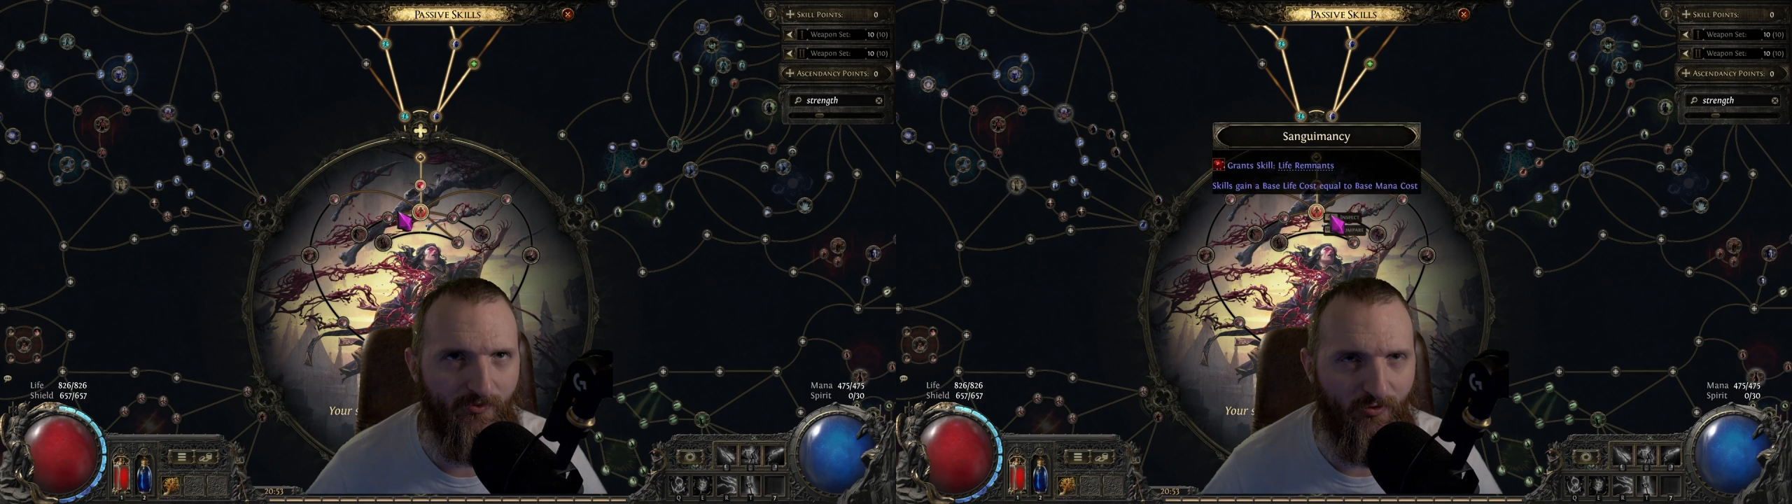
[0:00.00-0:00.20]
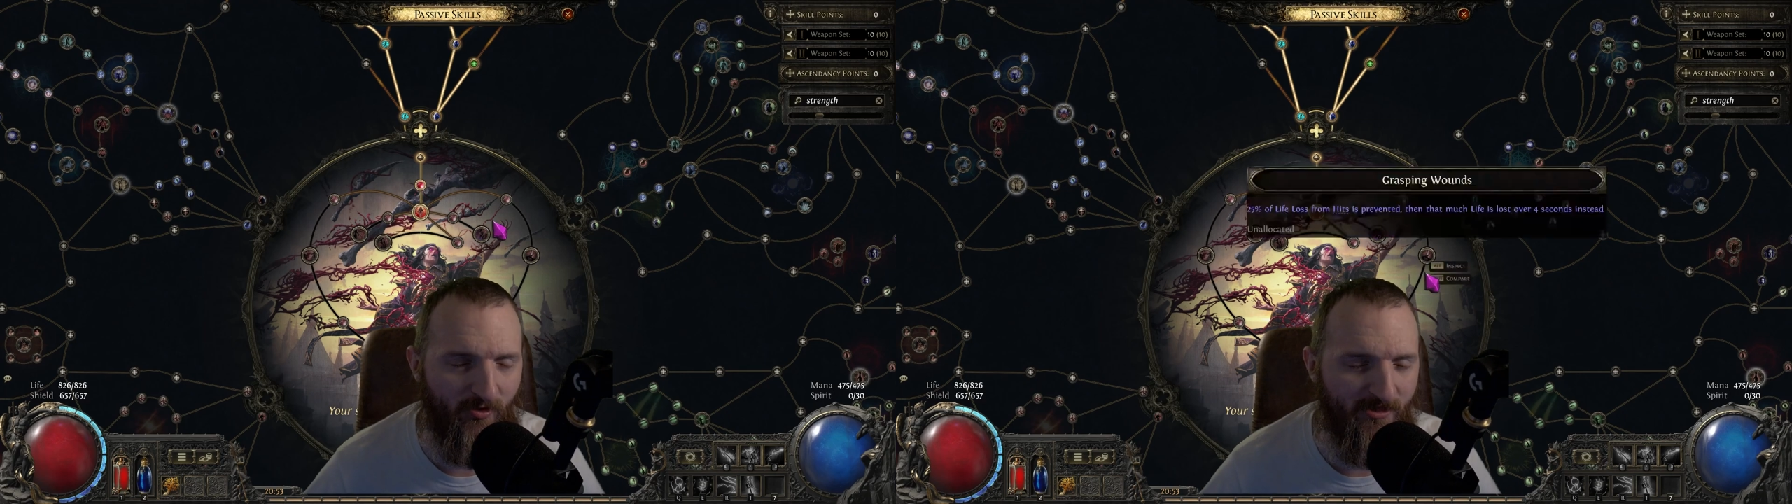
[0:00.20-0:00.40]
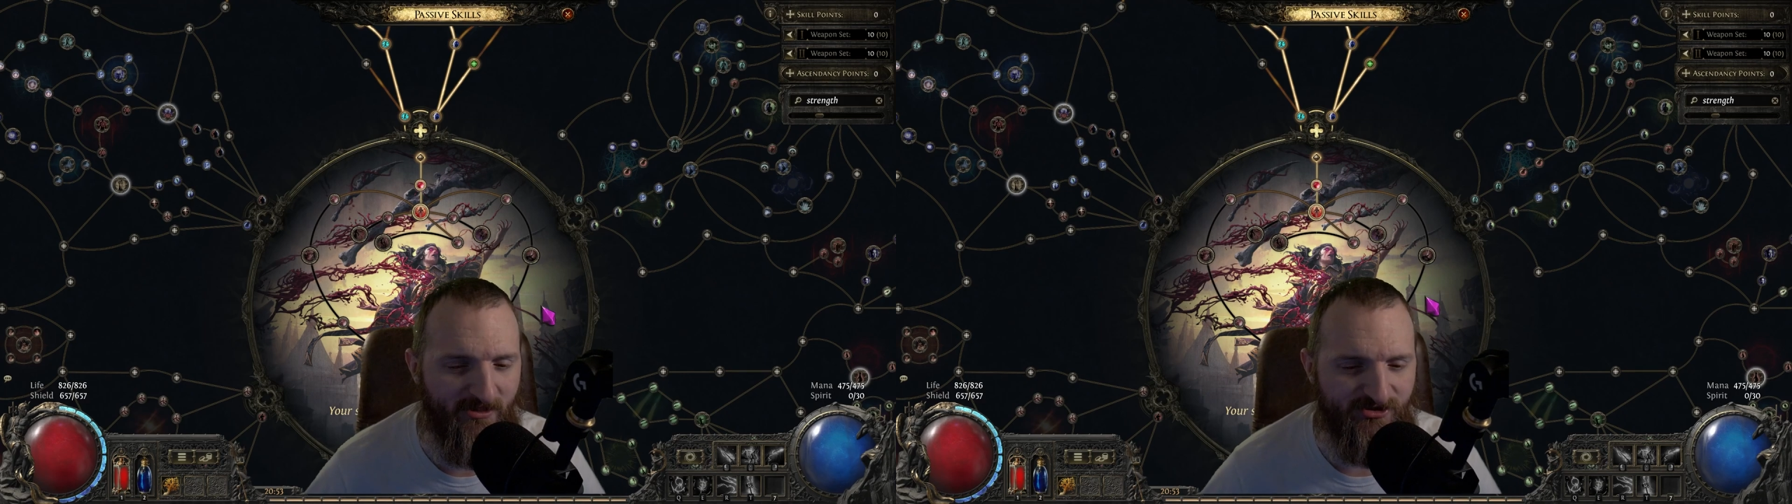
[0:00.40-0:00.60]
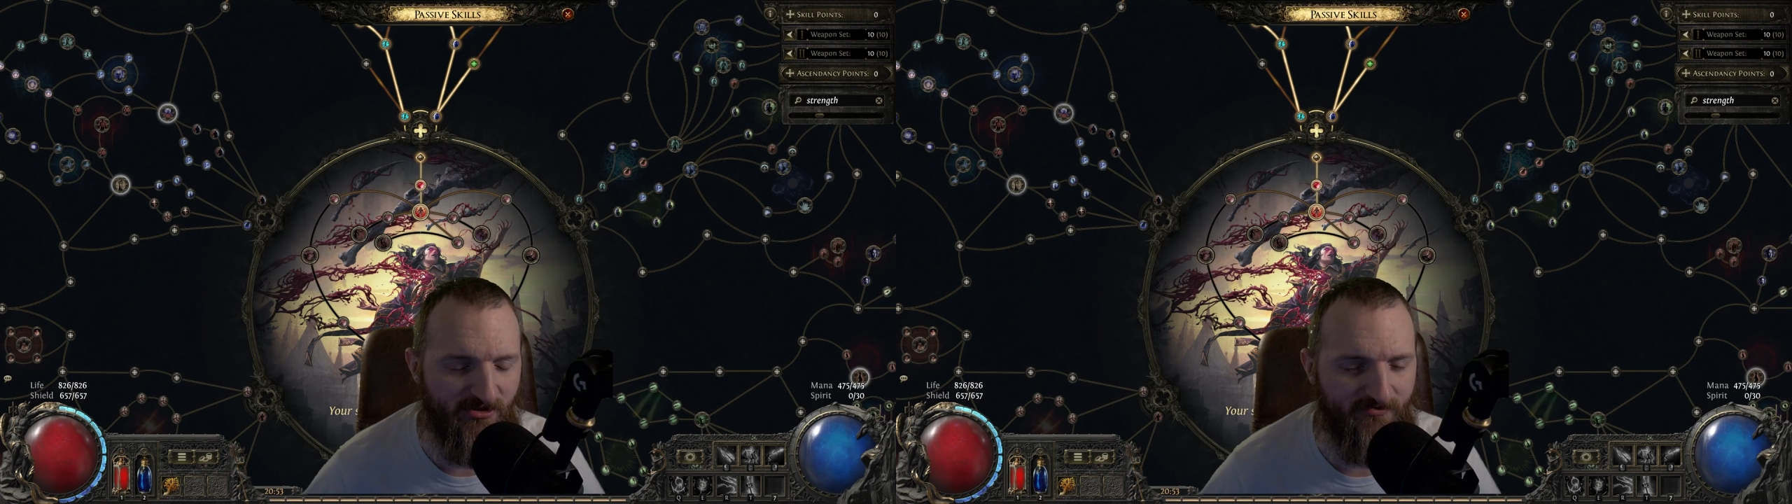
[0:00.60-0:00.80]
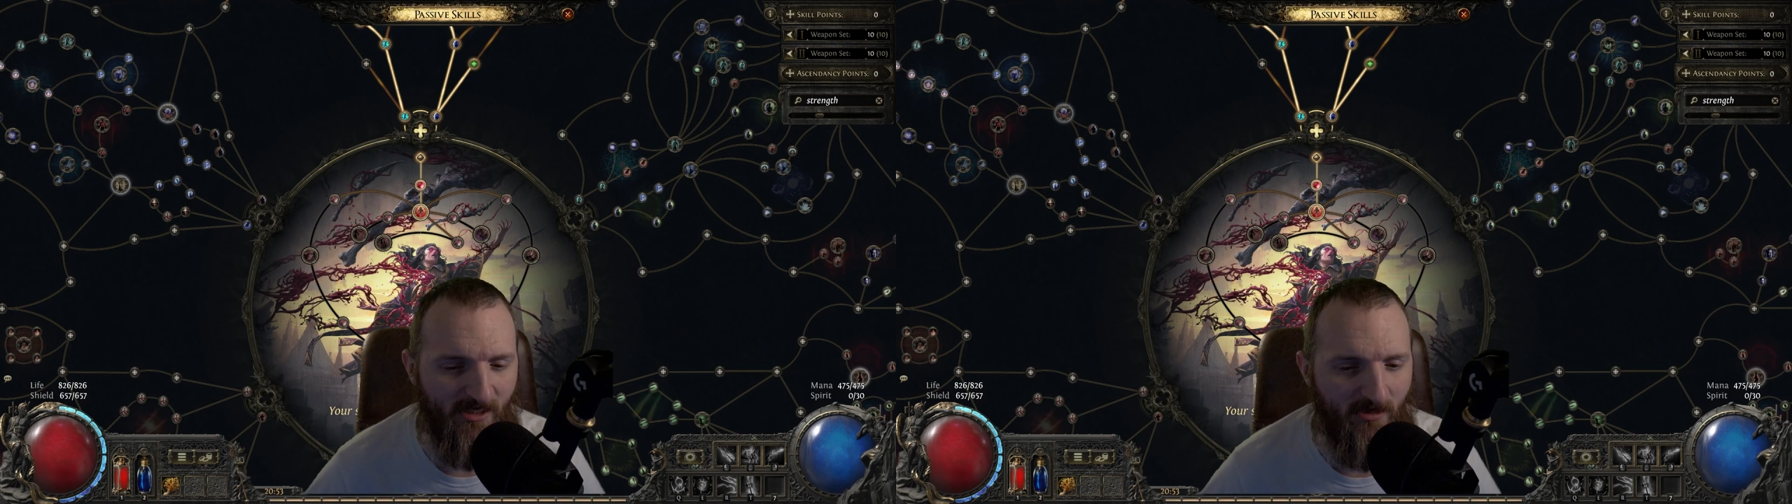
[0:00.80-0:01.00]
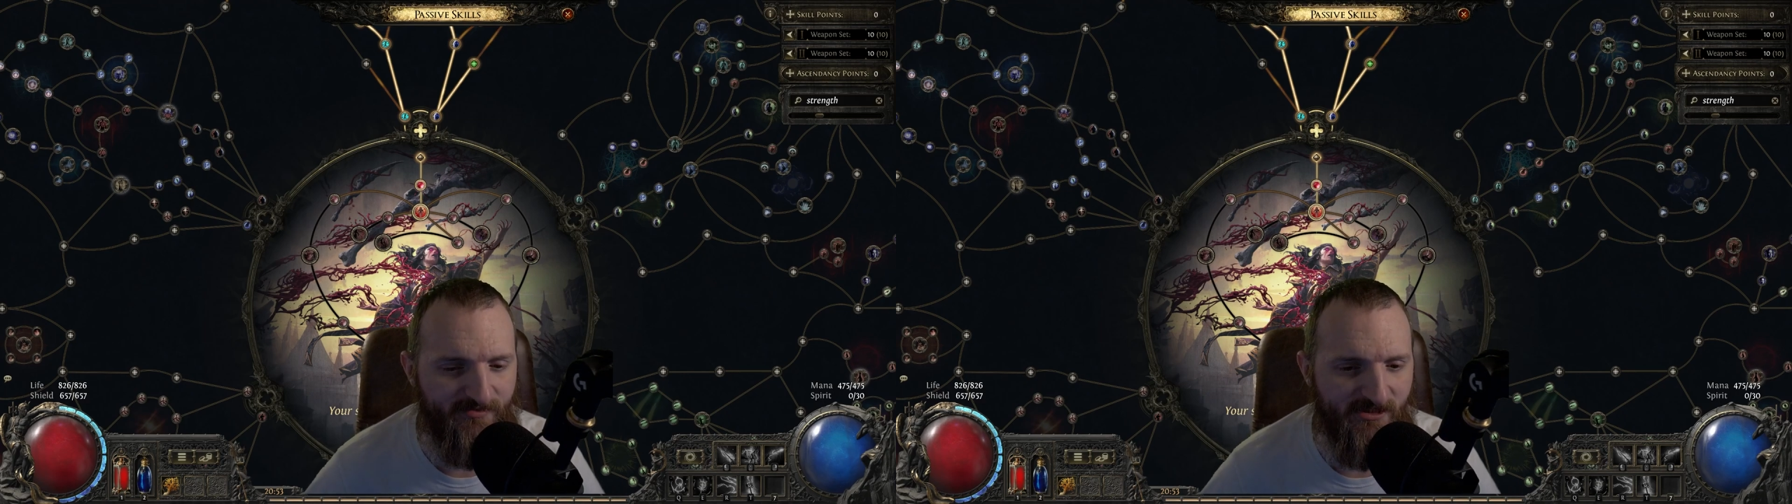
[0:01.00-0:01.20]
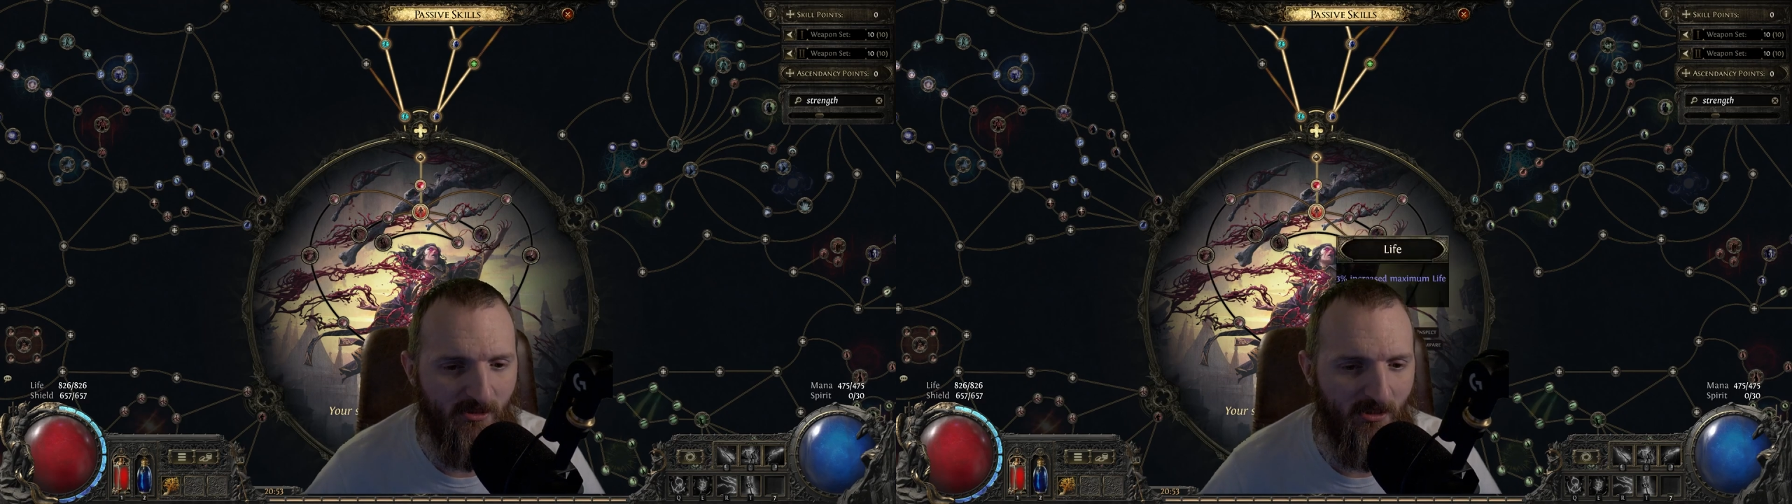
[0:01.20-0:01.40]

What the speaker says: 3 additional times.